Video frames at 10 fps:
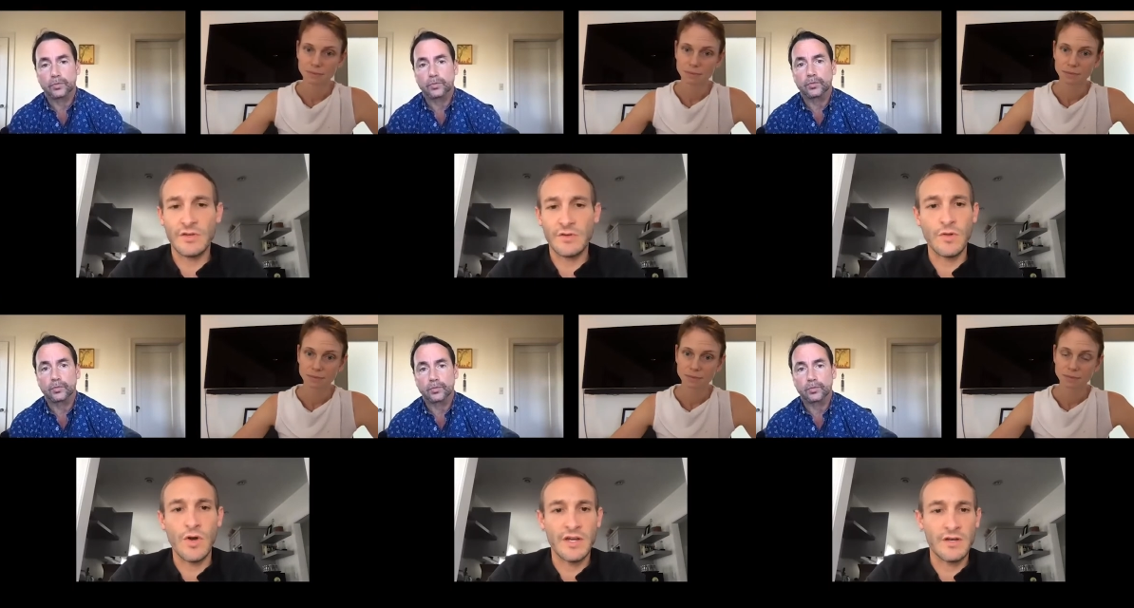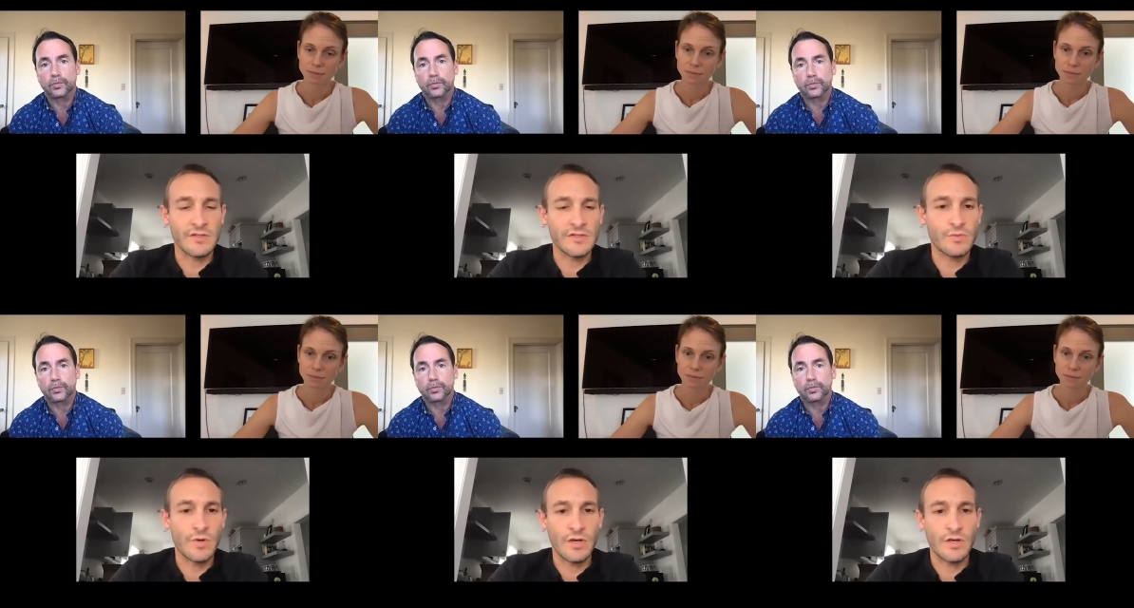Speaker 1: their lawyers
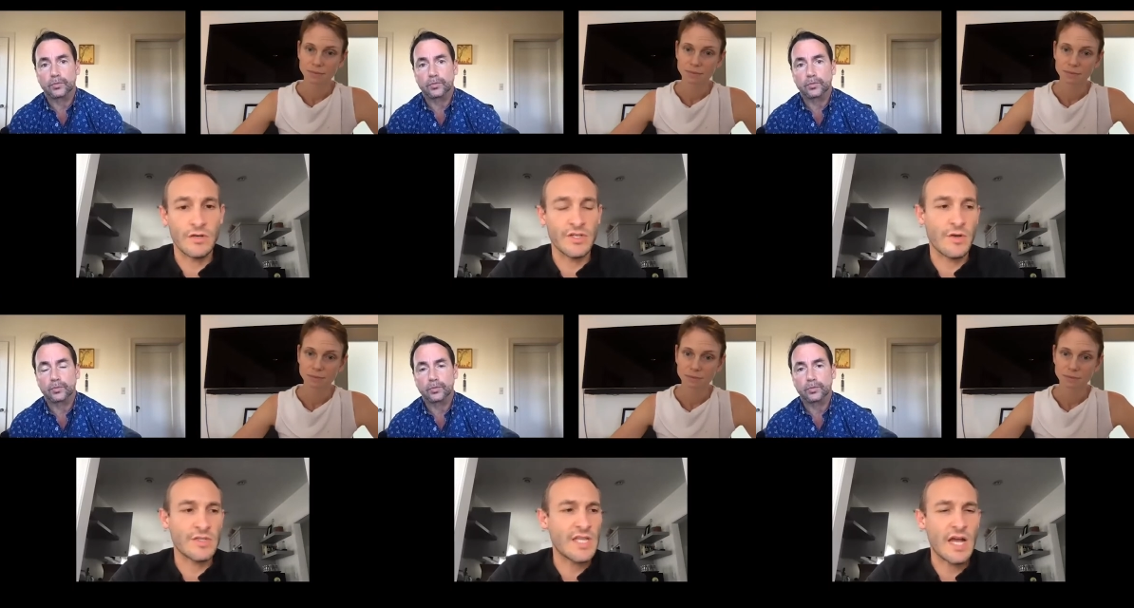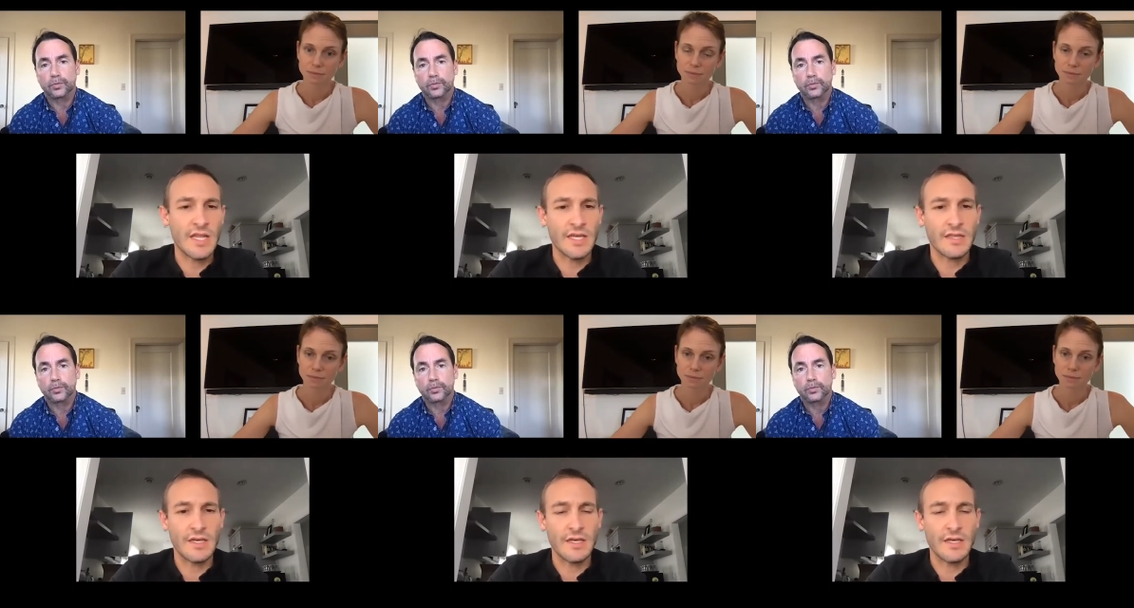were, you know, it's not like
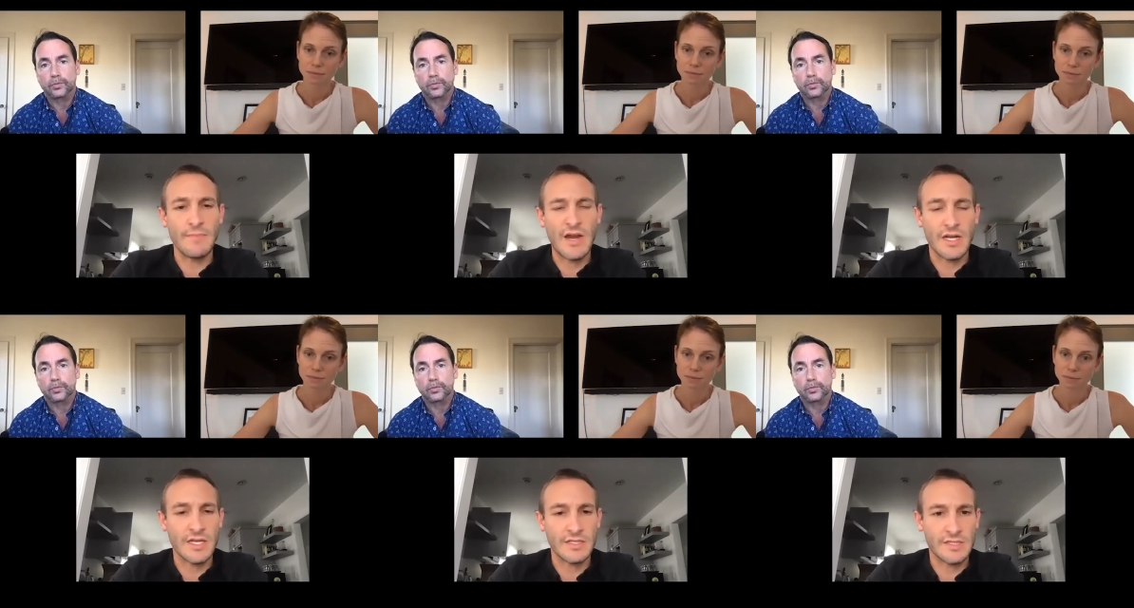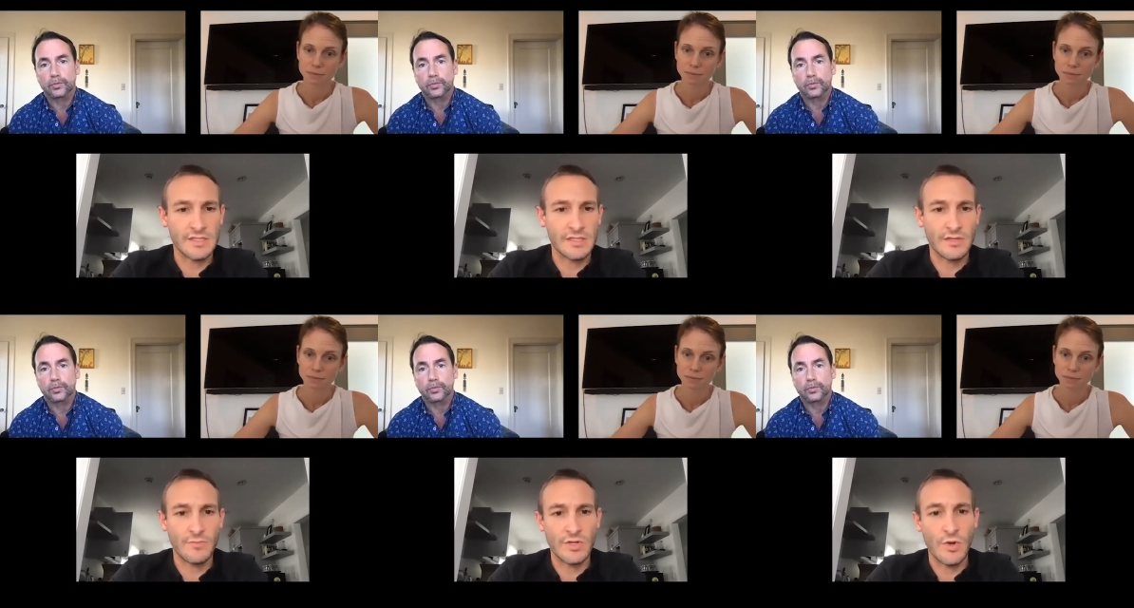the American
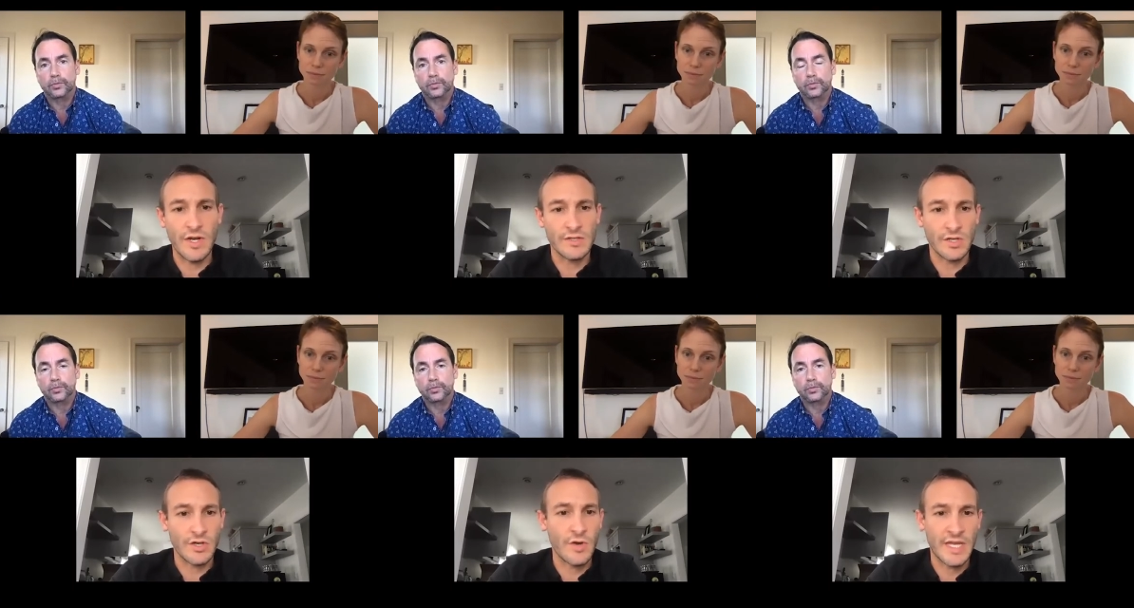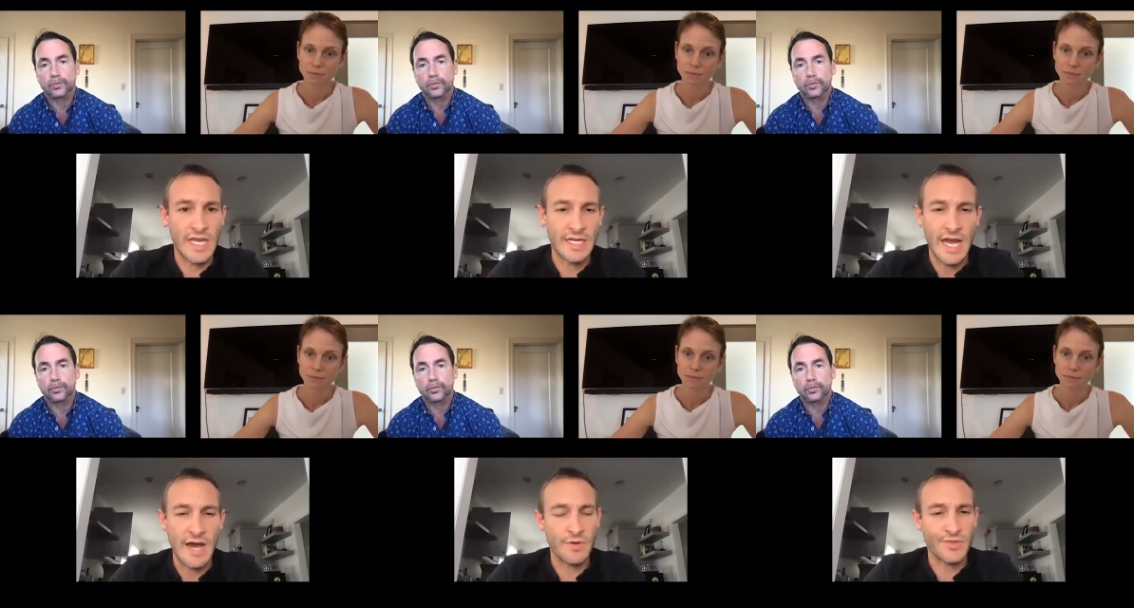system where lawyers are going in
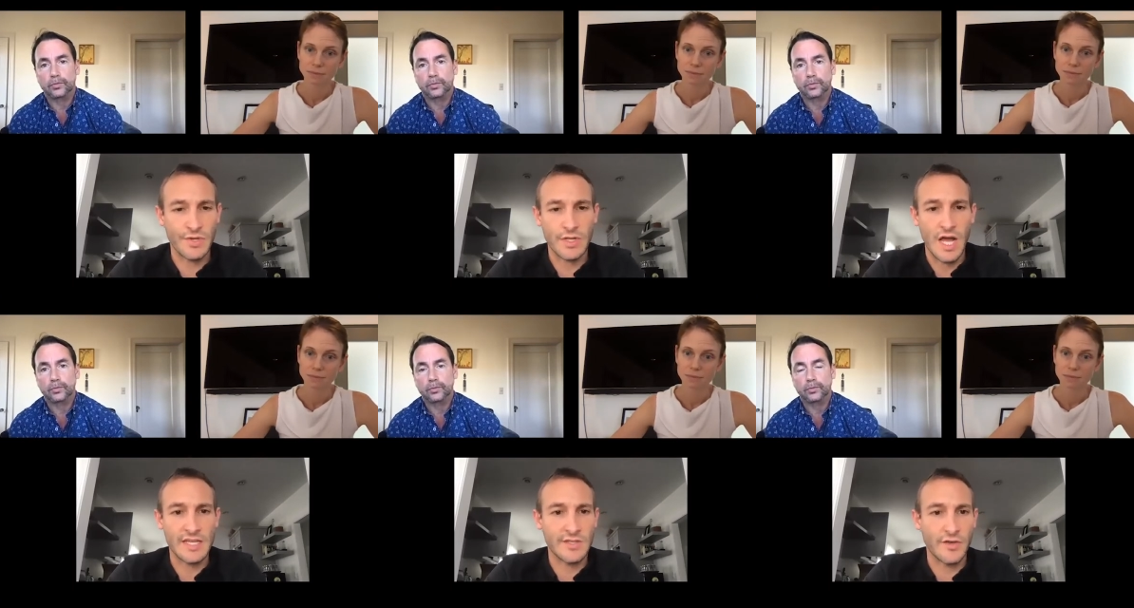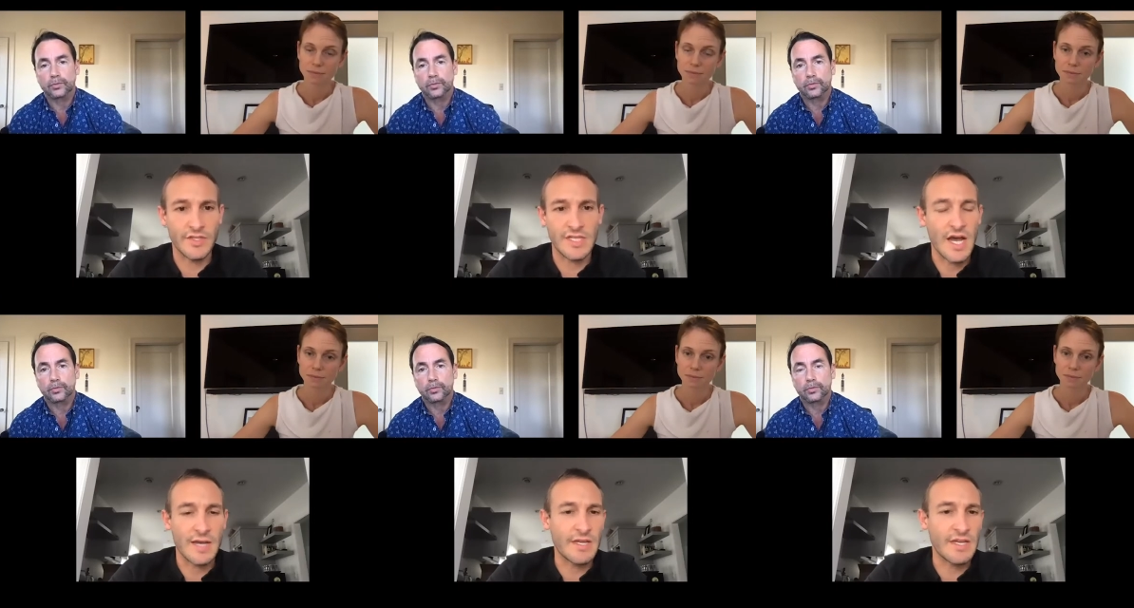and out with their clients all the time.